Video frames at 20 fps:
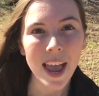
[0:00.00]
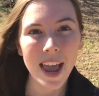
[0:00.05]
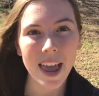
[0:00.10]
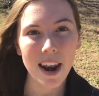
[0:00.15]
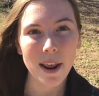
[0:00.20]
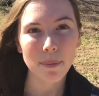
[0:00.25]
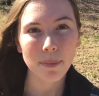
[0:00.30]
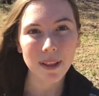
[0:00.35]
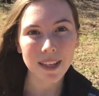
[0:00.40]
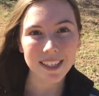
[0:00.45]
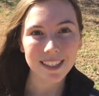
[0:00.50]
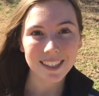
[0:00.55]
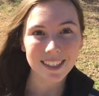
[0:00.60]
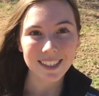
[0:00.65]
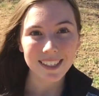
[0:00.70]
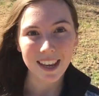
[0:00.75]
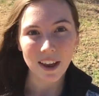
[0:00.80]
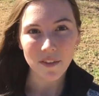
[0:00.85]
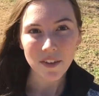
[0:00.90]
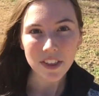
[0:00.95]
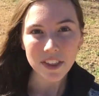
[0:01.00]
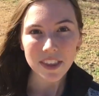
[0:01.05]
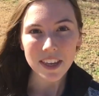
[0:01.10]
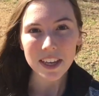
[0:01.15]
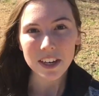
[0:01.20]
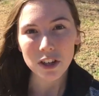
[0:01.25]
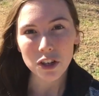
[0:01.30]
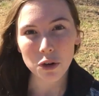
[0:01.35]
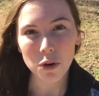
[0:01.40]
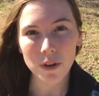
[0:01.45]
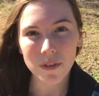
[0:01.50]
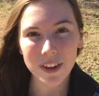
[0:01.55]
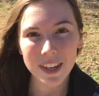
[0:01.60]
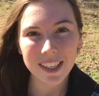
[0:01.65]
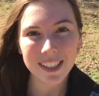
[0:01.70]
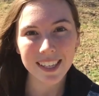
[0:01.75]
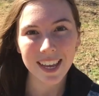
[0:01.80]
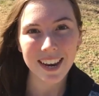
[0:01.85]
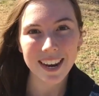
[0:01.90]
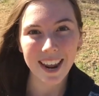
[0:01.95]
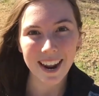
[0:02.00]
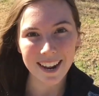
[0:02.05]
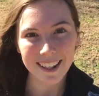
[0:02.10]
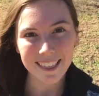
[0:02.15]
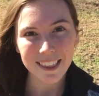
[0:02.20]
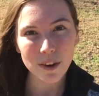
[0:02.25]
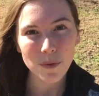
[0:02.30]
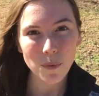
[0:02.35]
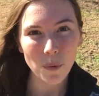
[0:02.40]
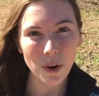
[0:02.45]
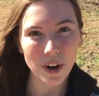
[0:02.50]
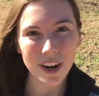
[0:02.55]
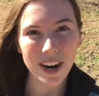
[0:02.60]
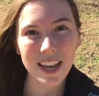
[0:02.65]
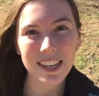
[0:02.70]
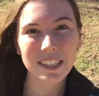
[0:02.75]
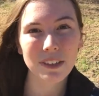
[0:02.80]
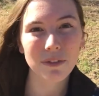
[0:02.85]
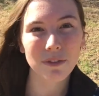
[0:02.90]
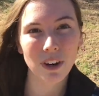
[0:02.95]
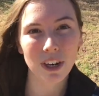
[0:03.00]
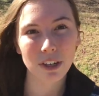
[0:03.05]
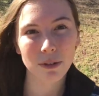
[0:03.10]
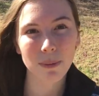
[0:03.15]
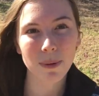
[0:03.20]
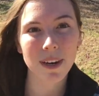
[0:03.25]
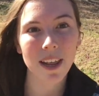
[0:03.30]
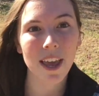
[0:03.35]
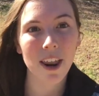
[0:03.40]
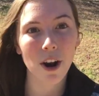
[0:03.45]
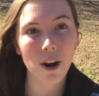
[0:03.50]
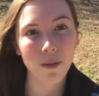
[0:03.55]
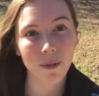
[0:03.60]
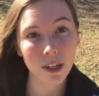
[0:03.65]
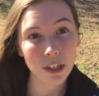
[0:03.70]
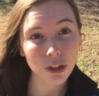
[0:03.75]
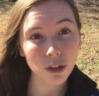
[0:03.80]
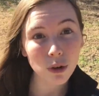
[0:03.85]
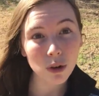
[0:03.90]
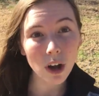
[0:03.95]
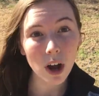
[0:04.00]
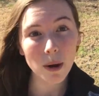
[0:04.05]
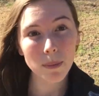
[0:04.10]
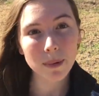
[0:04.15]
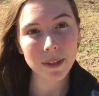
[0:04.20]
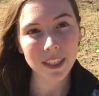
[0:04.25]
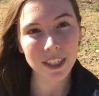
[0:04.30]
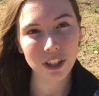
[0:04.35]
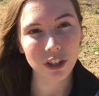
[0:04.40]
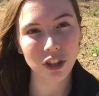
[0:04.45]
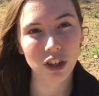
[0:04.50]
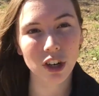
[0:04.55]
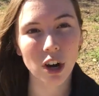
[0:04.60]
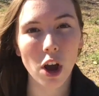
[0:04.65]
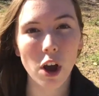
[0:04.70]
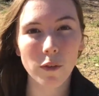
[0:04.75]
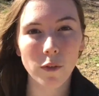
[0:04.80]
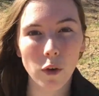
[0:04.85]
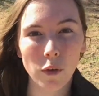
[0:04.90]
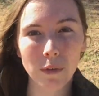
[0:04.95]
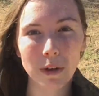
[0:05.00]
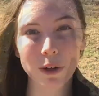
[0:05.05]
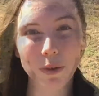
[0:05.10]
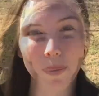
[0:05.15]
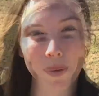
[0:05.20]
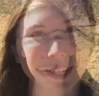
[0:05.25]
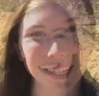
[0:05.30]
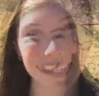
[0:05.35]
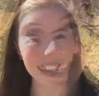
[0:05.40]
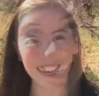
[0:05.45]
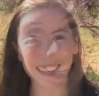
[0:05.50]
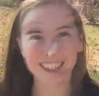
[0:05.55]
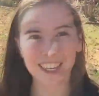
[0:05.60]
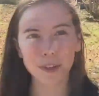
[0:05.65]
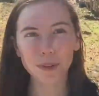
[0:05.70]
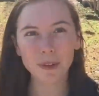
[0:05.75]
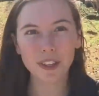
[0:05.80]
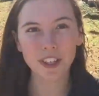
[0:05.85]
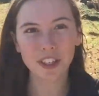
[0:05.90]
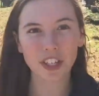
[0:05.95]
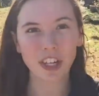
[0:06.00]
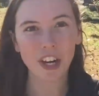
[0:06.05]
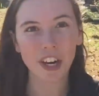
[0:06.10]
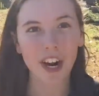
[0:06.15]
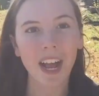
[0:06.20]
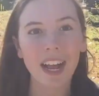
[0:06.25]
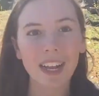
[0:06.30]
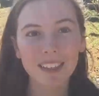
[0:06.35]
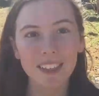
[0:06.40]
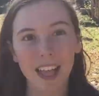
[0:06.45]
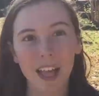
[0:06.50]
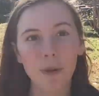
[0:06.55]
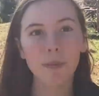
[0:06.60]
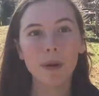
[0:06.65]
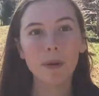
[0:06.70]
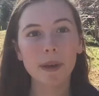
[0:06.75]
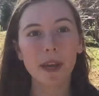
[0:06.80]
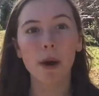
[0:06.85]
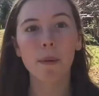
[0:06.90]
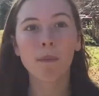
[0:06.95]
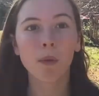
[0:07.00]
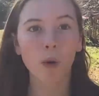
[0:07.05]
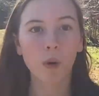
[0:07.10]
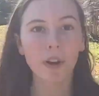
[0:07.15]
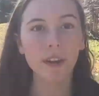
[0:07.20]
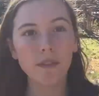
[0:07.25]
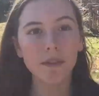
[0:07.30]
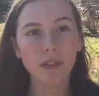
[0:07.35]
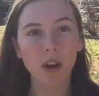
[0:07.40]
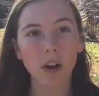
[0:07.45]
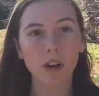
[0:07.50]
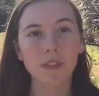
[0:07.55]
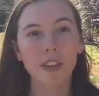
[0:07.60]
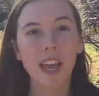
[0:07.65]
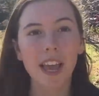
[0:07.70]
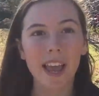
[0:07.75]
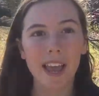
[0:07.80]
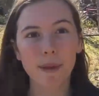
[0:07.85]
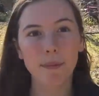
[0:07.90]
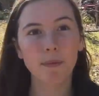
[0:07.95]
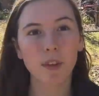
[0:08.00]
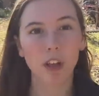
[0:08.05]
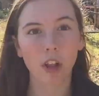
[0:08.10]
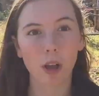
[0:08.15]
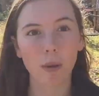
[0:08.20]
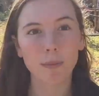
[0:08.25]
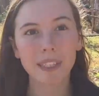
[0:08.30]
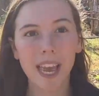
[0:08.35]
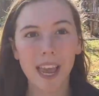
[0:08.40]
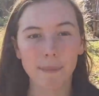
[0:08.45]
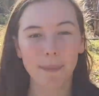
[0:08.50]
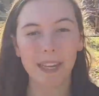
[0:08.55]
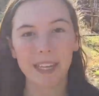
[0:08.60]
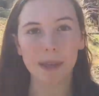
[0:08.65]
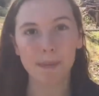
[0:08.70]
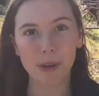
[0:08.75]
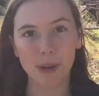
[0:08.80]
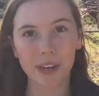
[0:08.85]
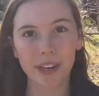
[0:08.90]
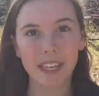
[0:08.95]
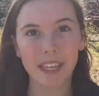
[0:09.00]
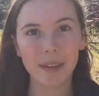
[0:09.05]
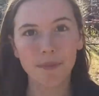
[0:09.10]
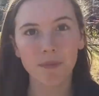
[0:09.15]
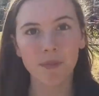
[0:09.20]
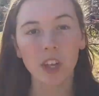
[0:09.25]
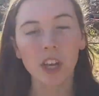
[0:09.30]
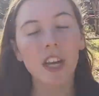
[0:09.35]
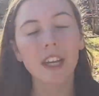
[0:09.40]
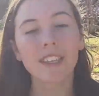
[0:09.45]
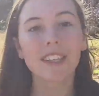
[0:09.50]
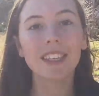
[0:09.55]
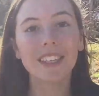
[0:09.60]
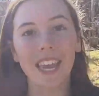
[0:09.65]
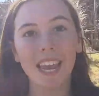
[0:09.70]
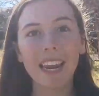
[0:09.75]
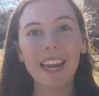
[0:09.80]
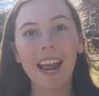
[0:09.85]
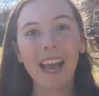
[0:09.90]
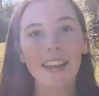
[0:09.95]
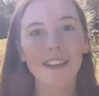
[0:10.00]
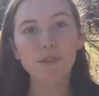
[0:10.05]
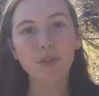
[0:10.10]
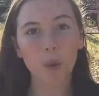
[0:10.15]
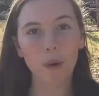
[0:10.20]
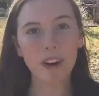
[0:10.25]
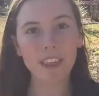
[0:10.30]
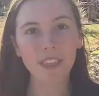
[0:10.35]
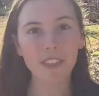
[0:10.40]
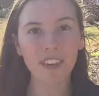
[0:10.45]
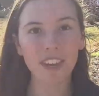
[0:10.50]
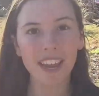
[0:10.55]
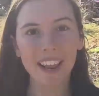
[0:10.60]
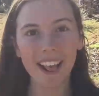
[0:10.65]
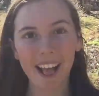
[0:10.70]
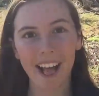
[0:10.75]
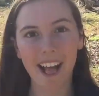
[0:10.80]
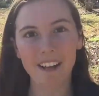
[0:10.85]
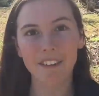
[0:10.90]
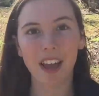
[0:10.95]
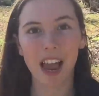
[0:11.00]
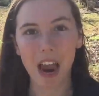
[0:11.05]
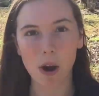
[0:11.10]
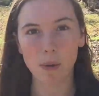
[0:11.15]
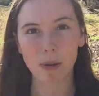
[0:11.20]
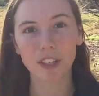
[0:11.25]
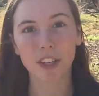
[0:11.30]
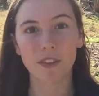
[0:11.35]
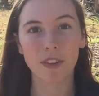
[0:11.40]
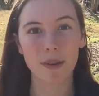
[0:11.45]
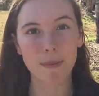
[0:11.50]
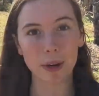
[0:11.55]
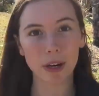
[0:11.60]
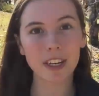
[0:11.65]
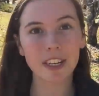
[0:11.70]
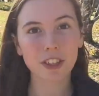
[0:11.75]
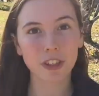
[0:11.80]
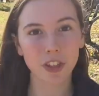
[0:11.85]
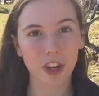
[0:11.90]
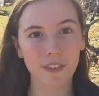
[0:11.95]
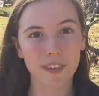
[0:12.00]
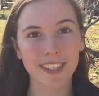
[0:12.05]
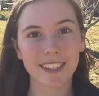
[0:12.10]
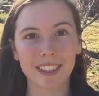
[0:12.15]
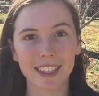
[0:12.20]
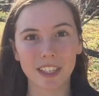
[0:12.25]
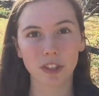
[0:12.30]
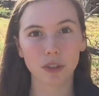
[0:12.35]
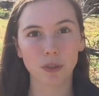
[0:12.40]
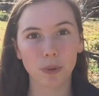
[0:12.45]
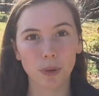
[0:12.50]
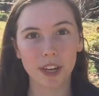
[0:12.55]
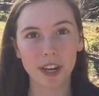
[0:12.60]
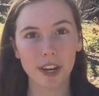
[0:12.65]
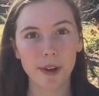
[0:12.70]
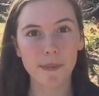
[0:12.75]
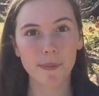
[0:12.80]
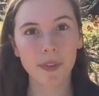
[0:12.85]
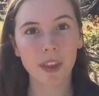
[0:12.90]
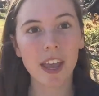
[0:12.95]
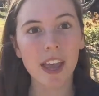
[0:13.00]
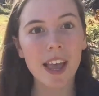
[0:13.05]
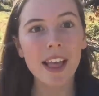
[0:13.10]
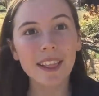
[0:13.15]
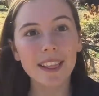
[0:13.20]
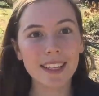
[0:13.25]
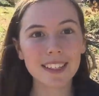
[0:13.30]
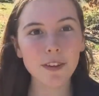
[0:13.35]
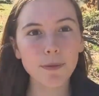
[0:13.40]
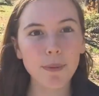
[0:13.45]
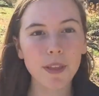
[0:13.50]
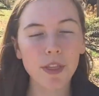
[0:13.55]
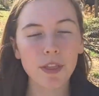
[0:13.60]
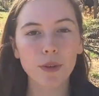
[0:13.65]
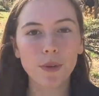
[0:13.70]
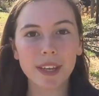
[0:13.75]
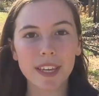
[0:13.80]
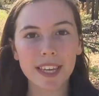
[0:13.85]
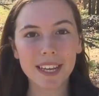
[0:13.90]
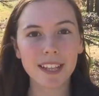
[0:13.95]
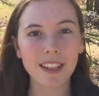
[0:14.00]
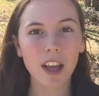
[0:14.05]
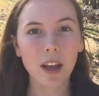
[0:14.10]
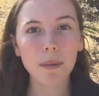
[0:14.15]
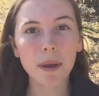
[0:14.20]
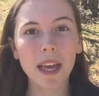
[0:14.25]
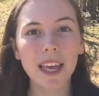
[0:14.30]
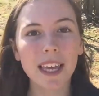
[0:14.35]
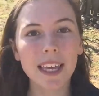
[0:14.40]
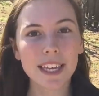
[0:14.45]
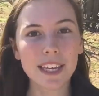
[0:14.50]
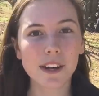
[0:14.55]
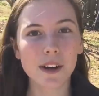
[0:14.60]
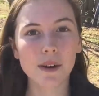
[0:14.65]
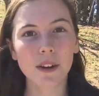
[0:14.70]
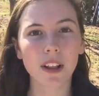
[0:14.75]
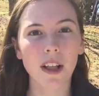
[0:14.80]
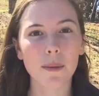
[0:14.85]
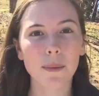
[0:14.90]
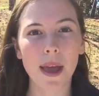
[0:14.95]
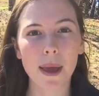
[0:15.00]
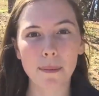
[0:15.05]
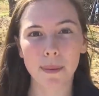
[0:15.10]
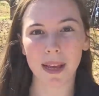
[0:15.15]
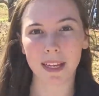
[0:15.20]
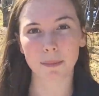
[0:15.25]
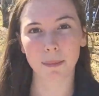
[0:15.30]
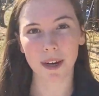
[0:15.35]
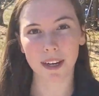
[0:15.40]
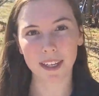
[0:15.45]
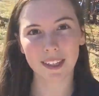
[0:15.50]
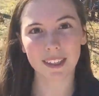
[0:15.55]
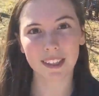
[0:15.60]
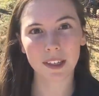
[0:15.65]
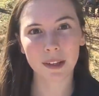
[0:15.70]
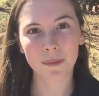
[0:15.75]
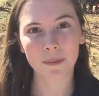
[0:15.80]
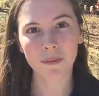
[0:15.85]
and I placed 7th in 2 events and 8th in 1 as a freshman at our regional competition of over 20. My class schedule this year has allowed me to become more involved in clubs and my community. To date, I have 23.5 hours of community service this school year. These have been through Key Club, Eco Club, and Best Buddies.